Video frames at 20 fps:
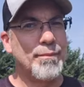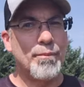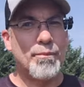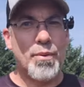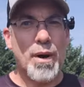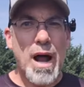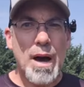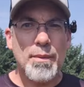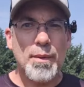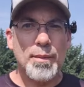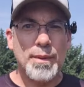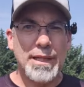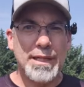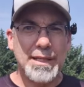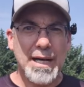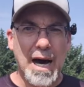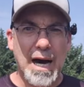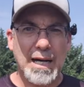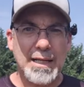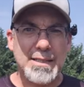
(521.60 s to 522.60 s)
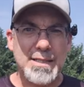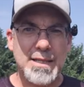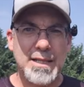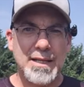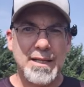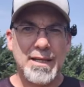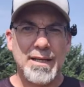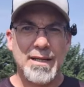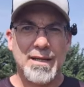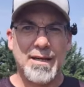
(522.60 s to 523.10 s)
Probably not.
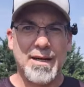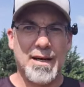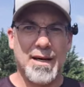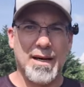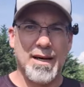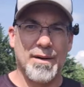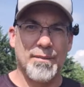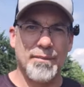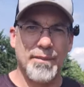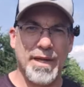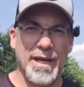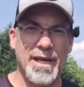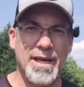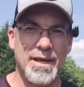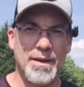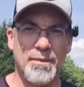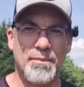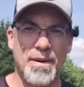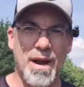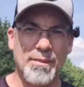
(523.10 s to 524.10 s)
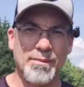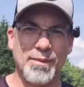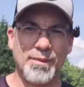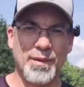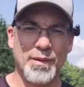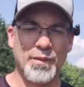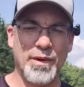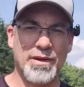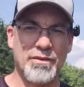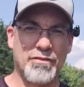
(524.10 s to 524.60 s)
It
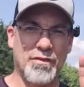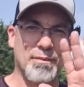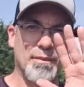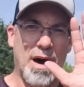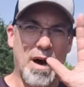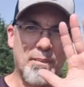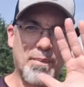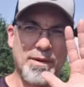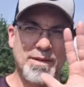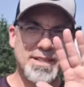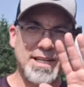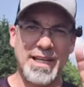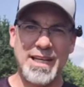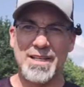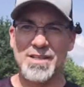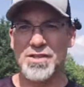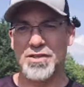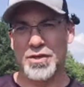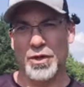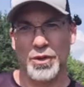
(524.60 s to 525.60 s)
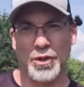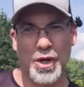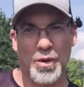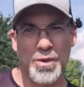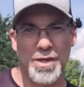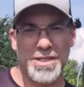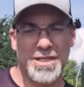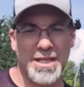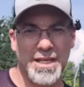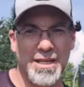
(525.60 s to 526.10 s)
probably went from upper teens to
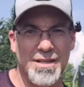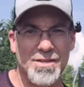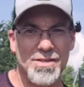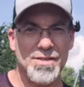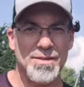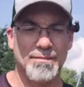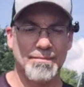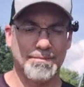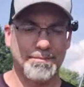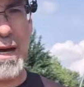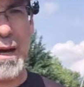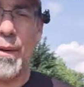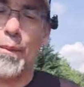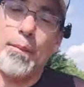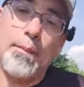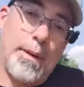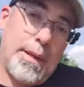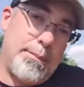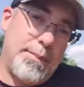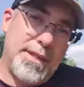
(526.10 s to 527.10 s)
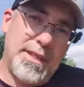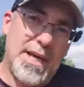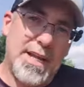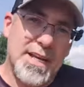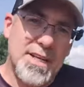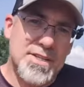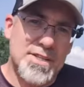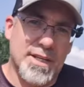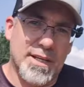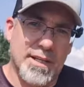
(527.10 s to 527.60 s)
lower teens. Maybe that
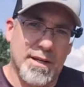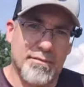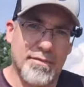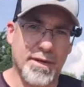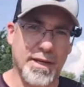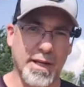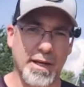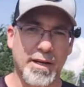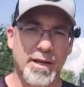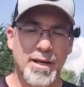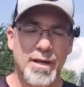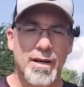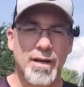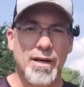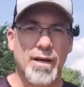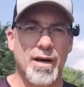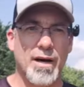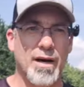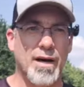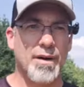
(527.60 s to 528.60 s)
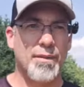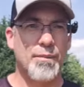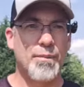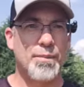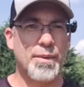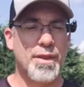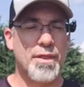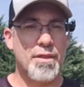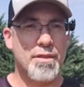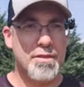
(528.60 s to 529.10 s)
is significant,
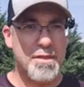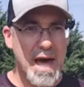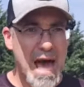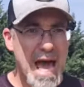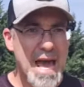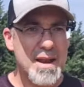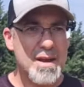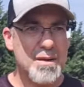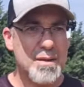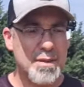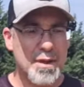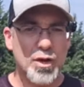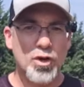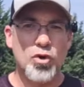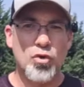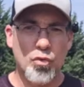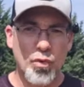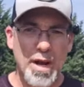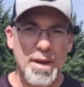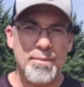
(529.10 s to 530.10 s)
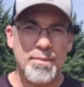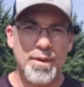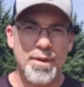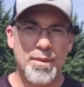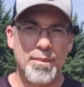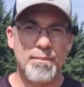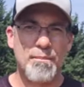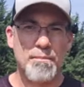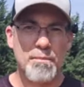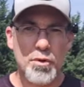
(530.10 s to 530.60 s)
but the grip
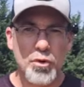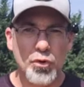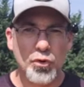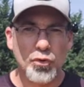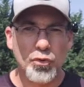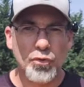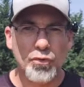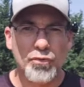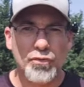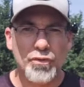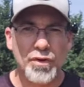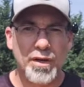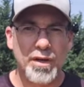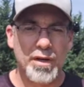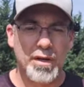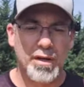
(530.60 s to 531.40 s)
move